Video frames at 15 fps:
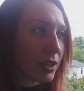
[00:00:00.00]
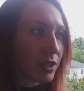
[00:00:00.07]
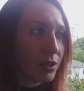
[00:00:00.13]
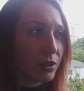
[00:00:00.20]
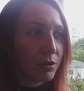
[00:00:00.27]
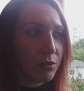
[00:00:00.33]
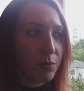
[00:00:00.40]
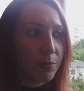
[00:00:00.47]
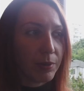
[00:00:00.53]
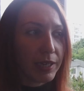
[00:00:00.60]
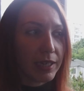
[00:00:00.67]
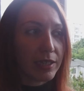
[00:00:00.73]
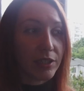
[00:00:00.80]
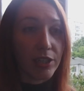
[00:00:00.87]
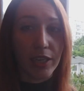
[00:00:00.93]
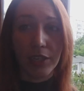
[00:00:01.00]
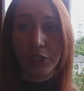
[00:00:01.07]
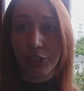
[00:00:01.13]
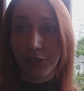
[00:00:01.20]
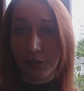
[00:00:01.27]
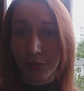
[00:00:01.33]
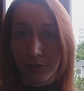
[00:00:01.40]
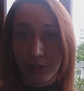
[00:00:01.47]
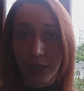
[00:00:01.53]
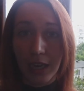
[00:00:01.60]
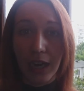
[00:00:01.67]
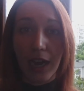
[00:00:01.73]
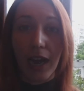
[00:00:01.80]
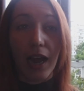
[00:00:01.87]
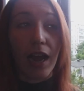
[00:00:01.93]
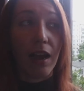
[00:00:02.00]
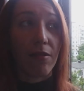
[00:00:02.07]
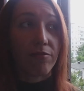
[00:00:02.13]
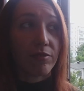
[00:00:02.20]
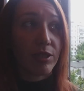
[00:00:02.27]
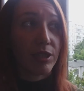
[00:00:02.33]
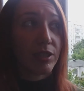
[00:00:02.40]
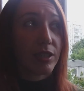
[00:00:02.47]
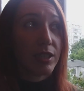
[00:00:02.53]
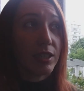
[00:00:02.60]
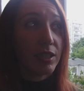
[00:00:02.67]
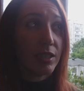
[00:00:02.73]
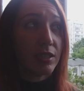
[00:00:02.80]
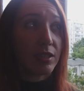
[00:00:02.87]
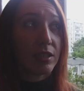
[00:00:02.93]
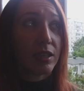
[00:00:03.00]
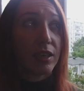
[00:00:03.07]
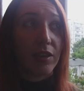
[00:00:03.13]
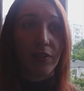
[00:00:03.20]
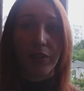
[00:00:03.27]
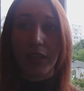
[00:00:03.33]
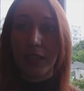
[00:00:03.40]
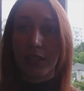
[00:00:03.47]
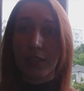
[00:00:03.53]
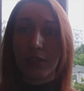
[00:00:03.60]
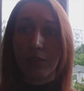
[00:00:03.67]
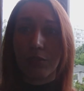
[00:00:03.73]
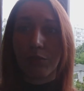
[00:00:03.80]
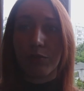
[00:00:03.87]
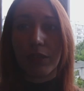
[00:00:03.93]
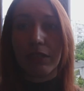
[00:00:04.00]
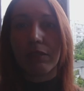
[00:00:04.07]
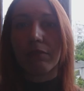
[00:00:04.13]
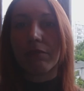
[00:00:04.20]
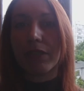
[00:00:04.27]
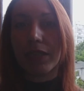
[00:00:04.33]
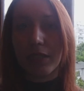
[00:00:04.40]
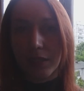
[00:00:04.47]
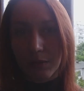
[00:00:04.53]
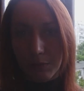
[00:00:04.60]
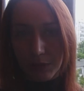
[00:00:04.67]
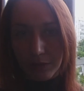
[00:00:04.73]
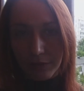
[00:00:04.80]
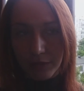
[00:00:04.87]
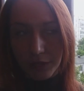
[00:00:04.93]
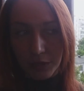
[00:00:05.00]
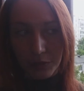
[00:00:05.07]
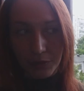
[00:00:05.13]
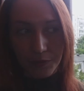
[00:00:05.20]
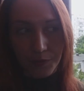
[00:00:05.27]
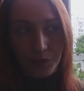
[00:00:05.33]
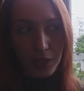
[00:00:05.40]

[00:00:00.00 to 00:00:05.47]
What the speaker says: you pay attention on everything that it's not very reasonable for you.